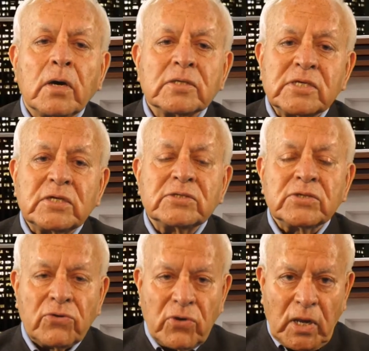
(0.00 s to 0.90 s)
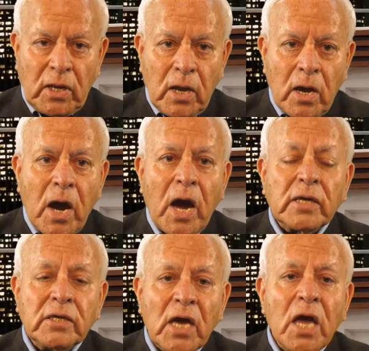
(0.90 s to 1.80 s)
citizenry, our
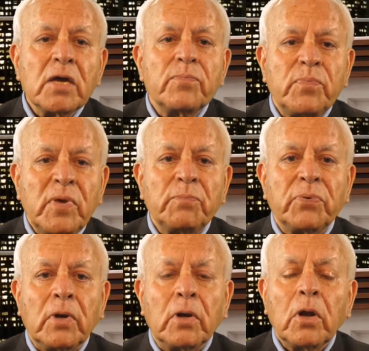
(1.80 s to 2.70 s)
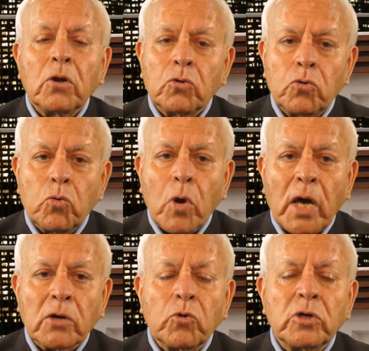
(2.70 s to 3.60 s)
young people who
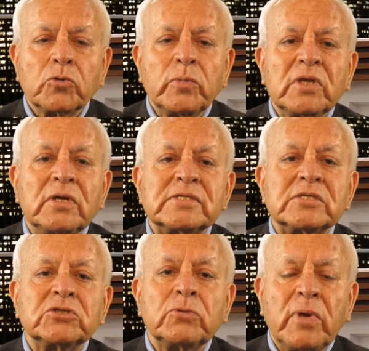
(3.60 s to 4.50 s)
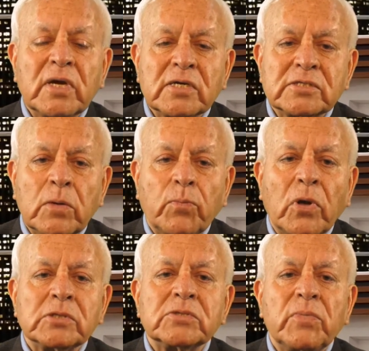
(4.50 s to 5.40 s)
are going to be the decision makers and
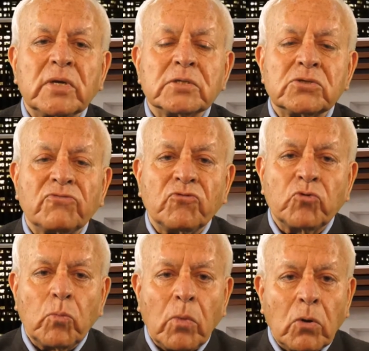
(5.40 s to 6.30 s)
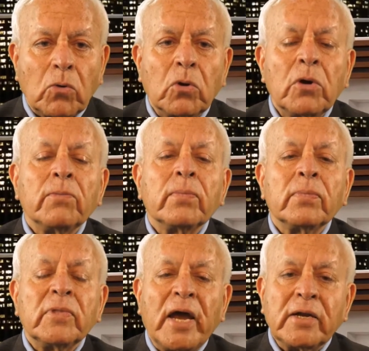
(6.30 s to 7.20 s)
policy makers of tomorrow,
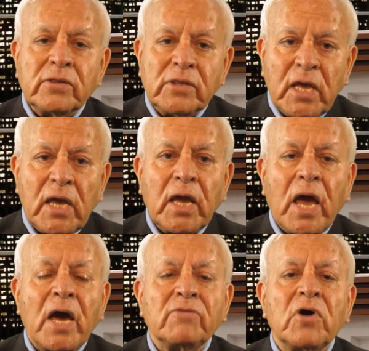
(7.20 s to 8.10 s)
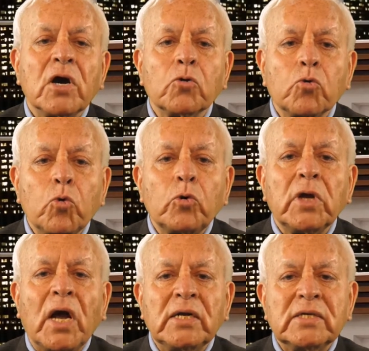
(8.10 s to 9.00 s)
that they have a
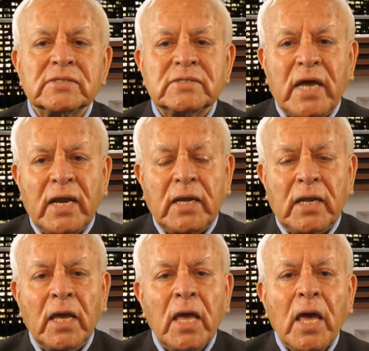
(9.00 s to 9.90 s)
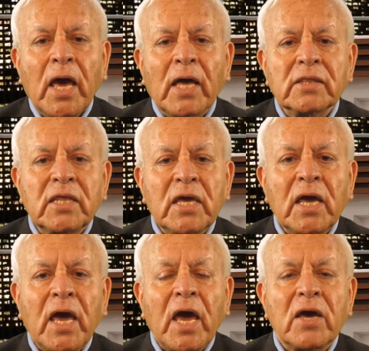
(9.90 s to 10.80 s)
good understanding and
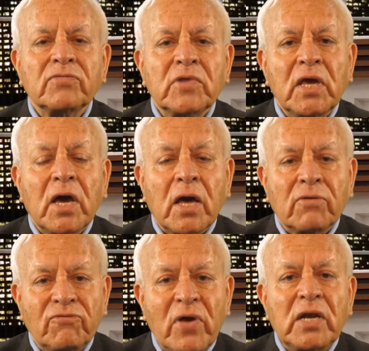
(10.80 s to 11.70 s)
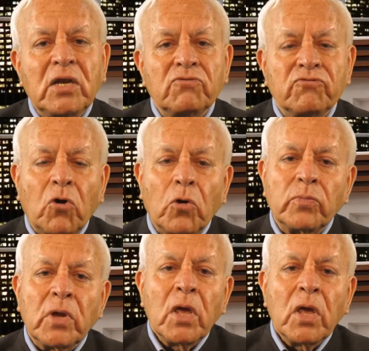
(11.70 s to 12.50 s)
they are well informed